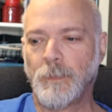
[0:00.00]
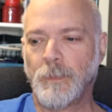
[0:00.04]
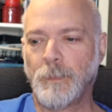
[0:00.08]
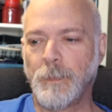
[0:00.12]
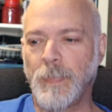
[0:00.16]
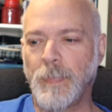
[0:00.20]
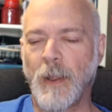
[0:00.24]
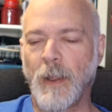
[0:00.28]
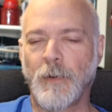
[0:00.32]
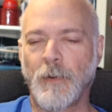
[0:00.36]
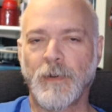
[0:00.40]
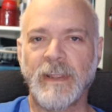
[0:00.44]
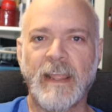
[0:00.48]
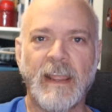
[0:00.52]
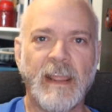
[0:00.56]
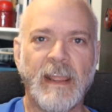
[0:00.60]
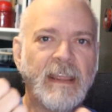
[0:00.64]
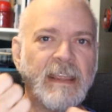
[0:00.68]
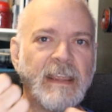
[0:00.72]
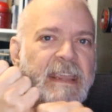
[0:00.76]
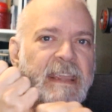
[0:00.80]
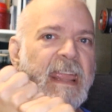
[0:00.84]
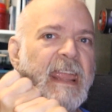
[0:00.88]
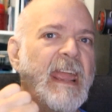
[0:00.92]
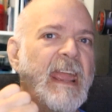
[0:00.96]
Parrying
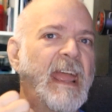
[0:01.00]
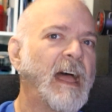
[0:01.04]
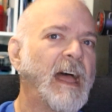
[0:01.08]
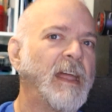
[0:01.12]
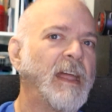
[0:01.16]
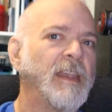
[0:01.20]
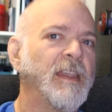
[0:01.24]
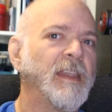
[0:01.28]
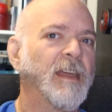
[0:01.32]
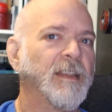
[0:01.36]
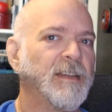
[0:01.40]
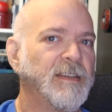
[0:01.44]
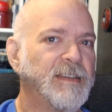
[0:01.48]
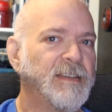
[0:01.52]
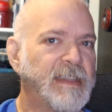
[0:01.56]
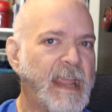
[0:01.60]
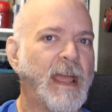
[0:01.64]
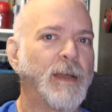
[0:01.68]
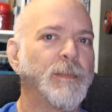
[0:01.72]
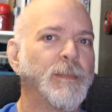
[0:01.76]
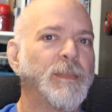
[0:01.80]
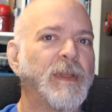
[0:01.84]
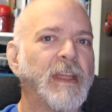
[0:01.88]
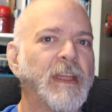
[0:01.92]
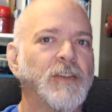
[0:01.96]
can
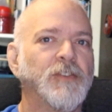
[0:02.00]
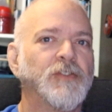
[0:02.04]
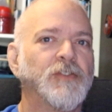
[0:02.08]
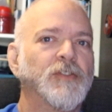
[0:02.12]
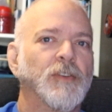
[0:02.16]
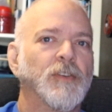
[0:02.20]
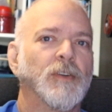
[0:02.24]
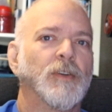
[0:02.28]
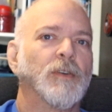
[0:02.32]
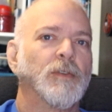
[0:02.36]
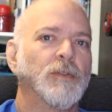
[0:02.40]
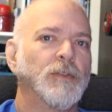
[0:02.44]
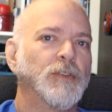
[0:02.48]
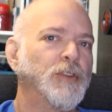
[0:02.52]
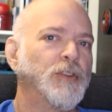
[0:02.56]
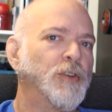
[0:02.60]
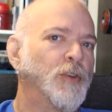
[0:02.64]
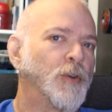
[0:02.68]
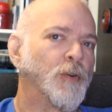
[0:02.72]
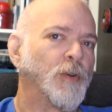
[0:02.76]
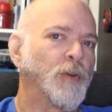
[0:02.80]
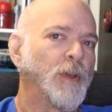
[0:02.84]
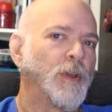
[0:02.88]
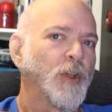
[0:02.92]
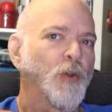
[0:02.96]
damage
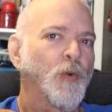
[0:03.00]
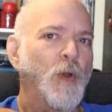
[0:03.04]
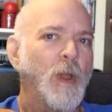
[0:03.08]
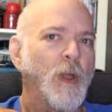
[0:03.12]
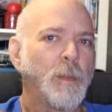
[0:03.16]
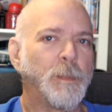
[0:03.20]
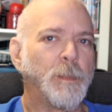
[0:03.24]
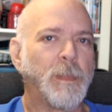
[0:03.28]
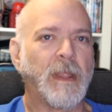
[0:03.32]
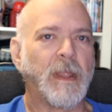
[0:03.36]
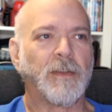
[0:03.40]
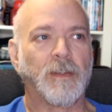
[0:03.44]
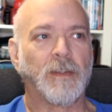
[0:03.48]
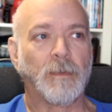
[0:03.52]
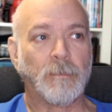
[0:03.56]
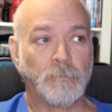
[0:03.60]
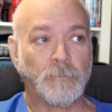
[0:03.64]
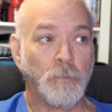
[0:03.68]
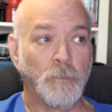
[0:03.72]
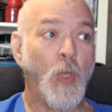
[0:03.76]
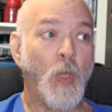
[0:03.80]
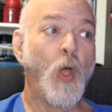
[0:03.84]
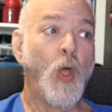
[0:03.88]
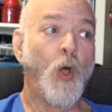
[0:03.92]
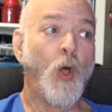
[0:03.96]
your equipment
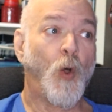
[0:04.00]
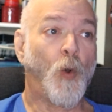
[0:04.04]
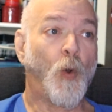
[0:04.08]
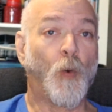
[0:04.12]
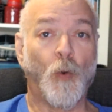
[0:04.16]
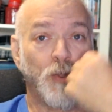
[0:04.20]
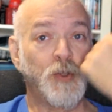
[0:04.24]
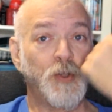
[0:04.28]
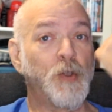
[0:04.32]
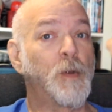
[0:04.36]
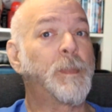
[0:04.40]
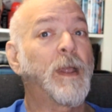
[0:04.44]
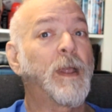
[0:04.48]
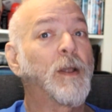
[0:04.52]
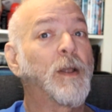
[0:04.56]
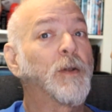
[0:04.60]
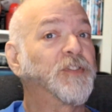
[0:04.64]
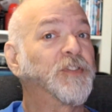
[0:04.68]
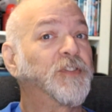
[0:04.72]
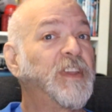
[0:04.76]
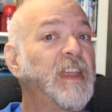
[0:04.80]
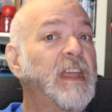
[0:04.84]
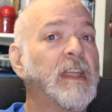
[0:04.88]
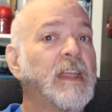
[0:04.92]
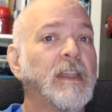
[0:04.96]
or your bare
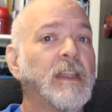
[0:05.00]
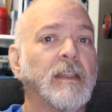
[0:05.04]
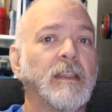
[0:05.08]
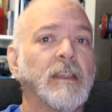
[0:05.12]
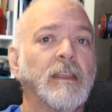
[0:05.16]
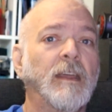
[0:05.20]
skin.